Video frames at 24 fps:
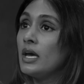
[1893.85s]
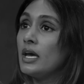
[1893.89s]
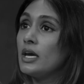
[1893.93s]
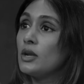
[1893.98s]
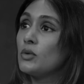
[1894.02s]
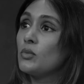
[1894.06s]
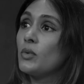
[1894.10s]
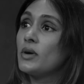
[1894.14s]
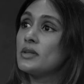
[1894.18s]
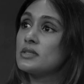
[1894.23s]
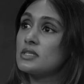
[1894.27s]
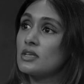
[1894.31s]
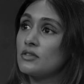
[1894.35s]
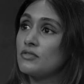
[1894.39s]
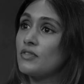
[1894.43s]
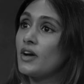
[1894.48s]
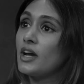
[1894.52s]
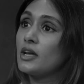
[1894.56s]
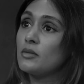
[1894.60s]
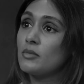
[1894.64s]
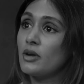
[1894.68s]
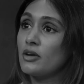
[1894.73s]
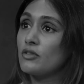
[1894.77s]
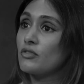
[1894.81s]
And once I
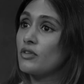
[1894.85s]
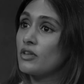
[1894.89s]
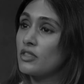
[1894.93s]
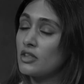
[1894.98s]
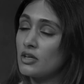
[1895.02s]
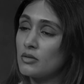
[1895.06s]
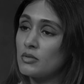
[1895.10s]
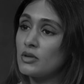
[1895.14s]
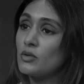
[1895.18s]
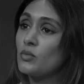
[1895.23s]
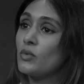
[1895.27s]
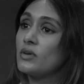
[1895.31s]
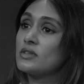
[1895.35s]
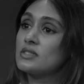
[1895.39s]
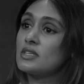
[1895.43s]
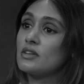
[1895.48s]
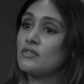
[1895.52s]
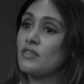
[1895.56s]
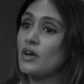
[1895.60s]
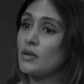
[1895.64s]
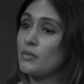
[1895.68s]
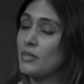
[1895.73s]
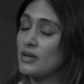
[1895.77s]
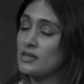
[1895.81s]
find my rhythm and once I
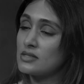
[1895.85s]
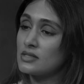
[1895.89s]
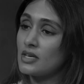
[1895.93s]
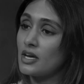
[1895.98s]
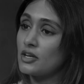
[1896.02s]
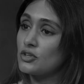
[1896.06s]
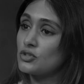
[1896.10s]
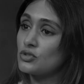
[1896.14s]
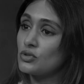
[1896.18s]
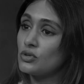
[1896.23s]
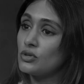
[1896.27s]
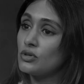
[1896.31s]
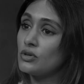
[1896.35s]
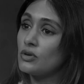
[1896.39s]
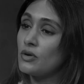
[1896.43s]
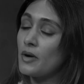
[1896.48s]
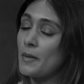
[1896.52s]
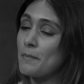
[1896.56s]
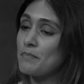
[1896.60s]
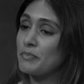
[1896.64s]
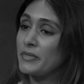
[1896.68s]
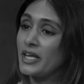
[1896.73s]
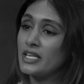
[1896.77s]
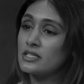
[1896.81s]
find my
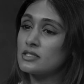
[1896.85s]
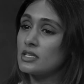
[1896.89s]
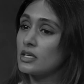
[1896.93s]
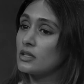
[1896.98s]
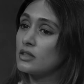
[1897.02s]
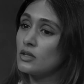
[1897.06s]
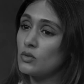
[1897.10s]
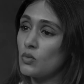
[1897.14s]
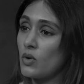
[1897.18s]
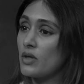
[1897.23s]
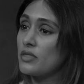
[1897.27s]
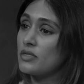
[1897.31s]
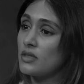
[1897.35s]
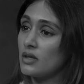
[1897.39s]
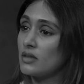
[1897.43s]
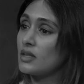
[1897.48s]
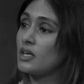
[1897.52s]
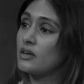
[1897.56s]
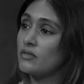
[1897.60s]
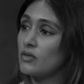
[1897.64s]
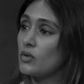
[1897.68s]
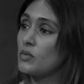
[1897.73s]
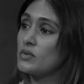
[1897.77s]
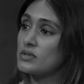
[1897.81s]
schedule, that's like the one thing
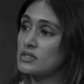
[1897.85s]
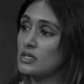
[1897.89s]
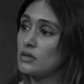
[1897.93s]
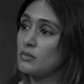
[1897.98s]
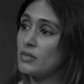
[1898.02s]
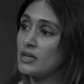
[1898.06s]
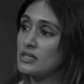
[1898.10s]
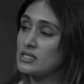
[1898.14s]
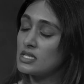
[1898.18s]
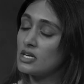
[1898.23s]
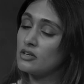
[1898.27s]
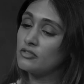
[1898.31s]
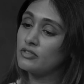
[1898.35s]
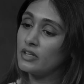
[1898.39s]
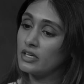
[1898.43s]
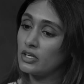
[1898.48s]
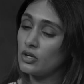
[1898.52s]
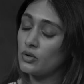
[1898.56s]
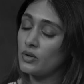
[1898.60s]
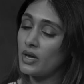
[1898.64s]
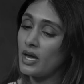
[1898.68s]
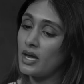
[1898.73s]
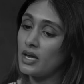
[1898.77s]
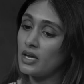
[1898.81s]
that I've always told myself, like,
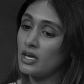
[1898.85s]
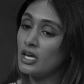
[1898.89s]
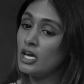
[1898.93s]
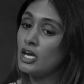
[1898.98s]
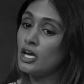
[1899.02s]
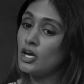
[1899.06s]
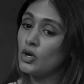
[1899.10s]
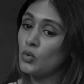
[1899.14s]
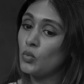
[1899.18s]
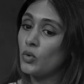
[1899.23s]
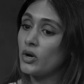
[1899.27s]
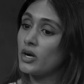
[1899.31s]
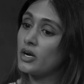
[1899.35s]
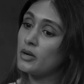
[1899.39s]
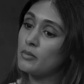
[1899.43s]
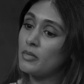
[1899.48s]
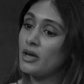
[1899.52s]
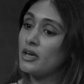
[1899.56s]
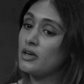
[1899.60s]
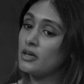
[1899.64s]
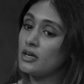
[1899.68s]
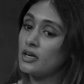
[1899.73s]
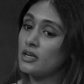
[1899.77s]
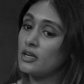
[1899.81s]
okay, where am
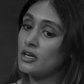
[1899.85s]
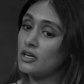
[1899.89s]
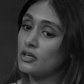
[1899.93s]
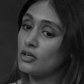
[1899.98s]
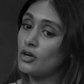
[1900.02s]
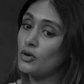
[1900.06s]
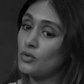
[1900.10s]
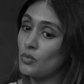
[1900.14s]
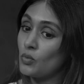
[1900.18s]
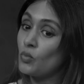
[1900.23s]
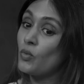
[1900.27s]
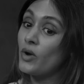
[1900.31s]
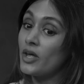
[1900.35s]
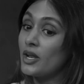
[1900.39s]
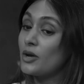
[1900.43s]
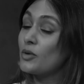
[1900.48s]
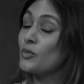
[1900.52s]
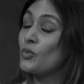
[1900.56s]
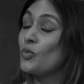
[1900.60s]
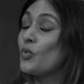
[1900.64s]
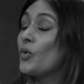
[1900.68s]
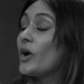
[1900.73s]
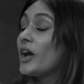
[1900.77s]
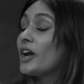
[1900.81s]
I gonna go?
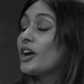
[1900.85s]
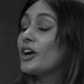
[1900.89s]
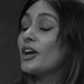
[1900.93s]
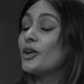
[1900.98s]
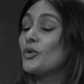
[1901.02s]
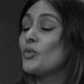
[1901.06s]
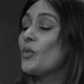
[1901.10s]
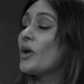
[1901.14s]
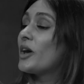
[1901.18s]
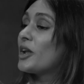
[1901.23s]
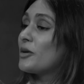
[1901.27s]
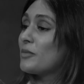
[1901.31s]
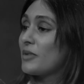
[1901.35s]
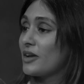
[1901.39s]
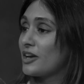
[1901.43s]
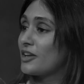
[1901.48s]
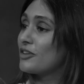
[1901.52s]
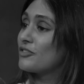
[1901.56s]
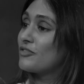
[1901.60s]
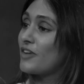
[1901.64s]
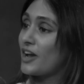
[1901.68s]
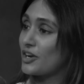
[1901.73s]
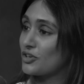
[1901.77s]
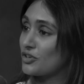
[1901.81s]
Where and when am I
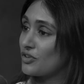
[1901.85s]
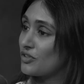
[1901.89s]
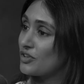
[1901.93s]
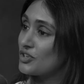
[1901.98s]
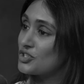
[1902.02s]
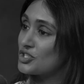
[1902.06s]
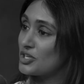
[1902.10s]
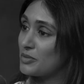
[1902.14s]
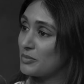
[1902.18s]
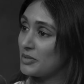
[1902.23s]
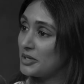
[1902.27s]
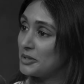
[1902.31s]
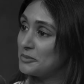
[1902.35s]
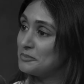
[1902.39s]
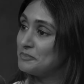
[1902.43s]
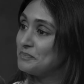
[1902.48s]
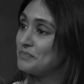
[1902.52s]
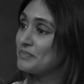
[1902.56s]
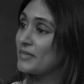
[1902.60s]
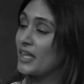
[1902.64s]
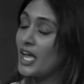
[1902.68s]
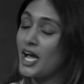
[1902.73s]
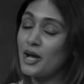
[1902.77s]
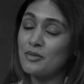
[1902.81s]
gonna factor the gym in?
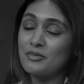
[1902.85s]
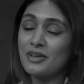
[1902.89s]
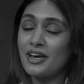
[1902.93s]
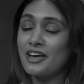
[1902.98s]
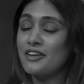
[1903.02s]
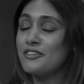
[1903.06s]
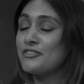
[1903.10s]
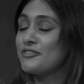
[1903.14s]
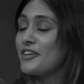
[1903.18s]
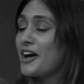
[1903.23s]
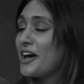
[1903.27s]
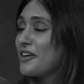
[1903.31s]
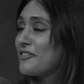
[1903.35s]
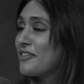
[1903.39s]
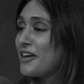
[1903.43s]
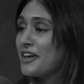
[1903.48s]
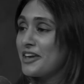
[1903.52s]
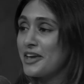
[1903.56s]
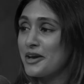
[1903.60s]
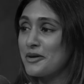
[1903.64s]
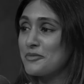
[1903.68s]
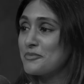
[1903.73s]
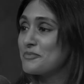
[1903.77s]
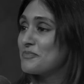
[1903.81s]
I'm not a 5
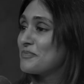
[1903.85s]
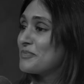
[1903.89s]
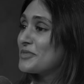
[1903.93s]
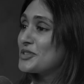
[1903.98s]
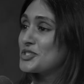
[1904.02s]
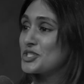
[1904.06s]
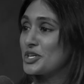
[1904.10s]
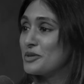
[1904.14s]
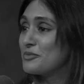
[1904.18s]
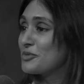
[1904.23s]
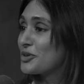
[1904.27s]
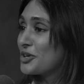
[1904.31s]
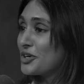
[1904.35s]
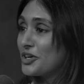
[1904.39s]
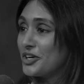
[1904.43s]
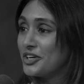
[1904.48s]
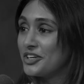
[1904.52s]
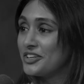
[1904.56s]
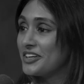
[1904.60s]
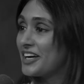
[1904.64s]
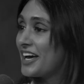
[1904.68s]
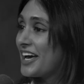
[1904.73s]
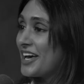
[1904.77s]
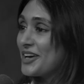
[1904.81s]
a.m. gym
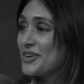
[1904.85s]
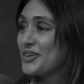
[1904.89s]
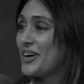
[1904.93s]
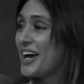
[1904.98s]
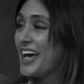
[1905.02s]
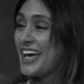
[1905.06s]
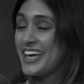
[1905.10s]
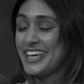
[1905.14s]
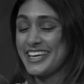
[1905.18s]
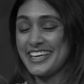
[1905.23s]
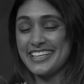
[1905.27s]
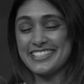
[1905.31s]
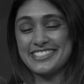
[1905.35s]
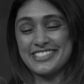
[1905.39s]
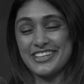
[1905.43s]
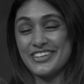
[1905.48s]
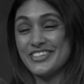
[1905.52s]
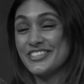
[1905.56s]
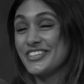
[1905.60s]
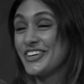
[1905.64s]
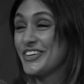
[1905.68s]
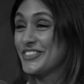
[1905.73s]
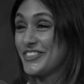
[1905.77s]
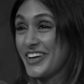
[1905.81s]
girl. I
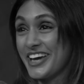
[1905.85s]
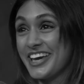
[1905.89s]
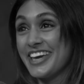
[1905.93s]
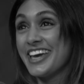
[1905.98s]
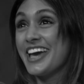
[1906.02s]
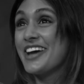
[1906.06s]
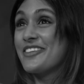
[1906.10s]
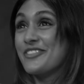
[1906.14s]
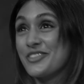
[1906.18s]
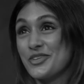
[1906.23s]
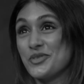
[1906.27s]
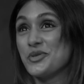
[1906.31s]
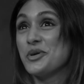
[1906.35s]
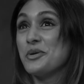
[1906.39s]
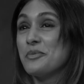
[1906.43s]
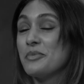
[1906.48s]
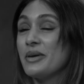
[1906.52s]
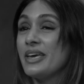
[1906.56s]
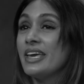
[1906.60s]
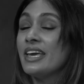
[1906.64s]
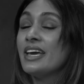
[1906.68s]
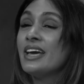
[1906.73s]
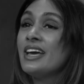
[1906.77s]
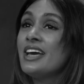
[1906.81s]
don't know if I ever will
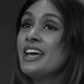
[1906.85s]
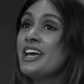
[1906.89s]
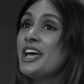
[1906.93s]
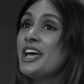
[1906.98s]
be,